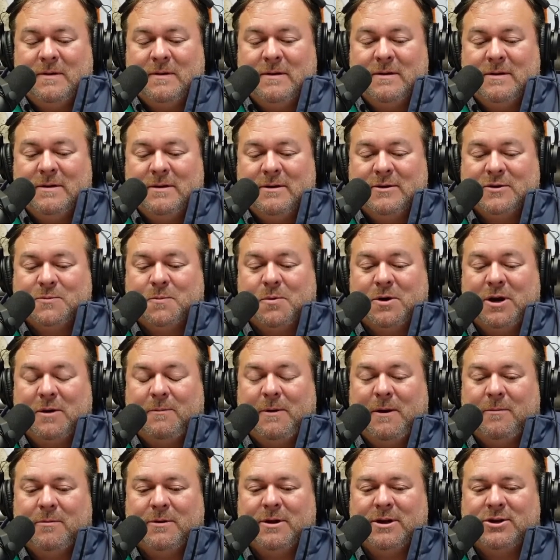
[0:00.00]
there's plenty of
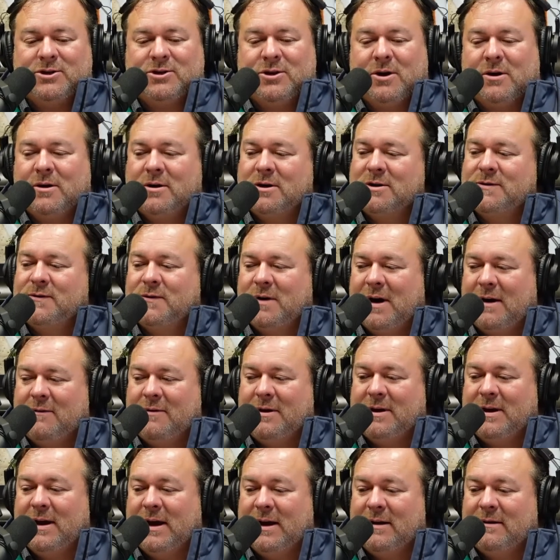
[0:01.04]
people that charge for
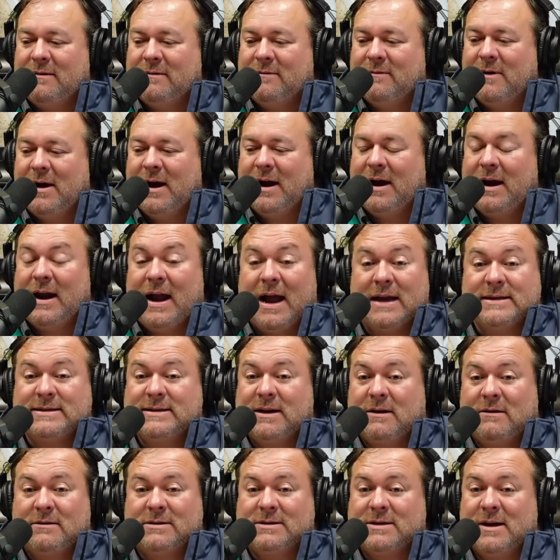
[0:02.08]
everything, right? And I
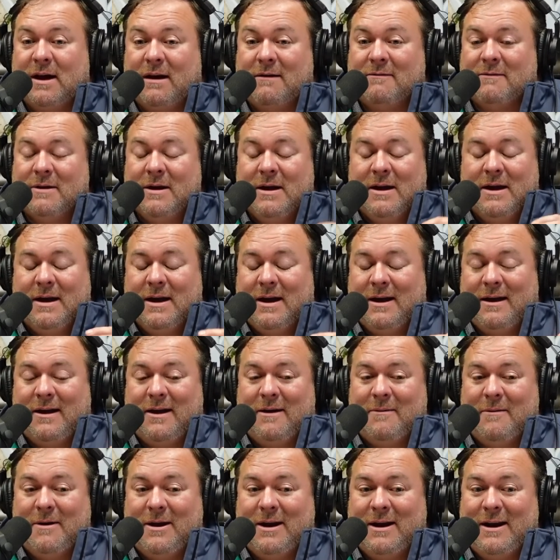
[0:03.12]
sell stuff,
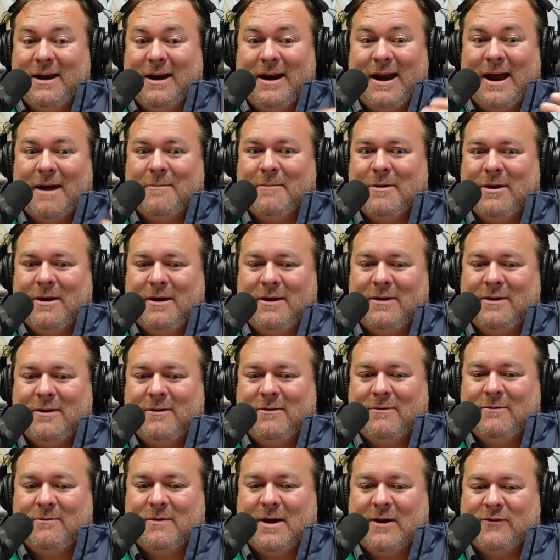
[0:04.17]
and I'm in
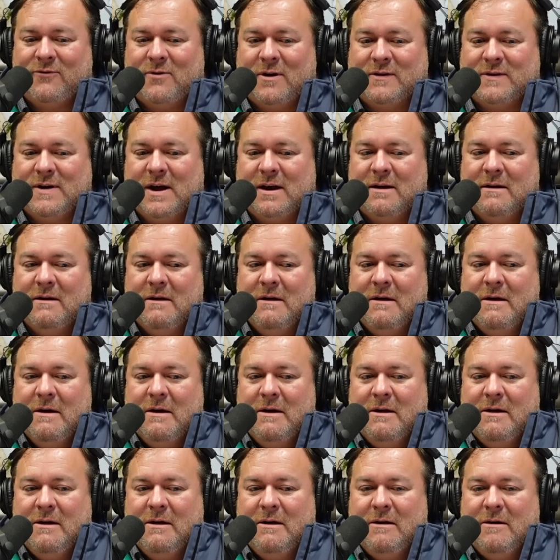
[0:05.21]
the restaurant side.
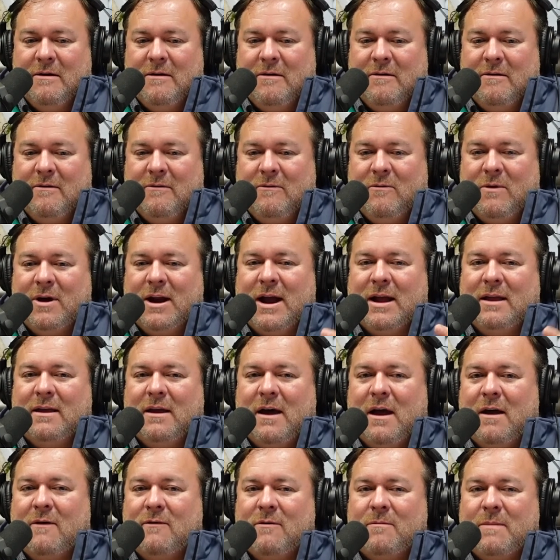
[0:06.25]
What I
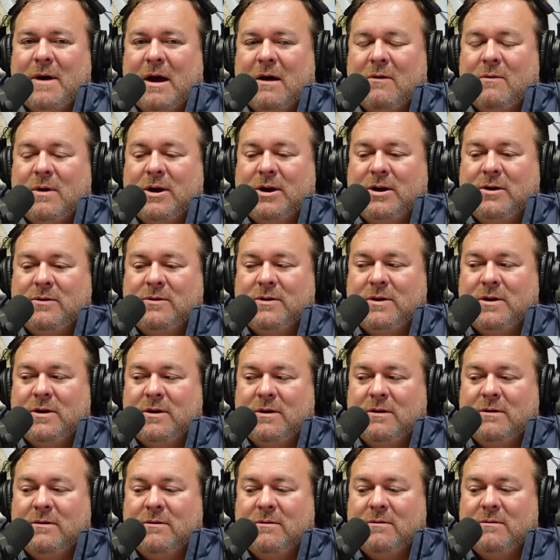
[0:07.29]
love about what you
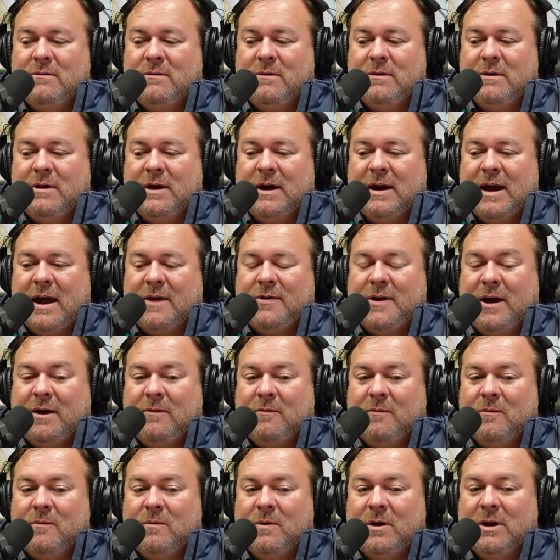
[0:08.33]
do, and I think
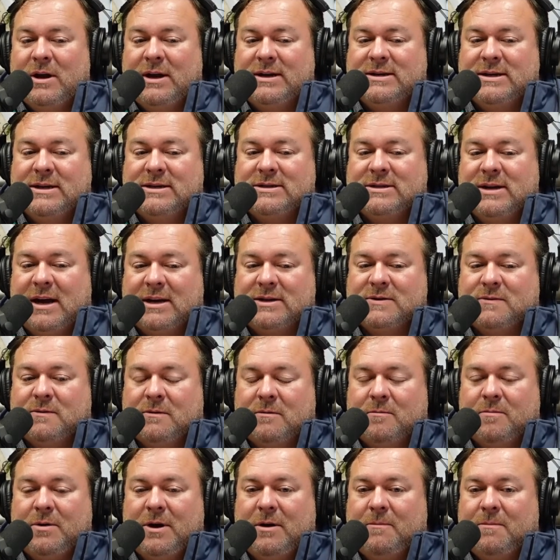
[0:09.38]
really
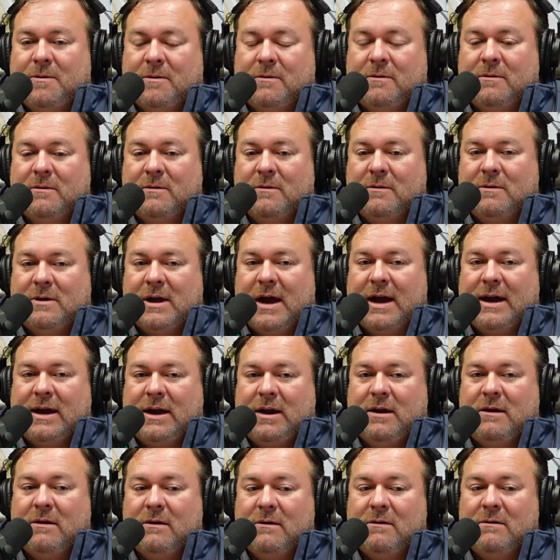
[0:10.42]
successful people like
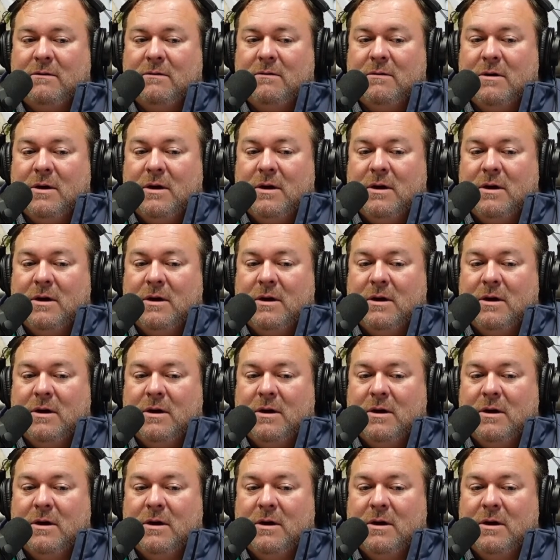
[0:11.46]
you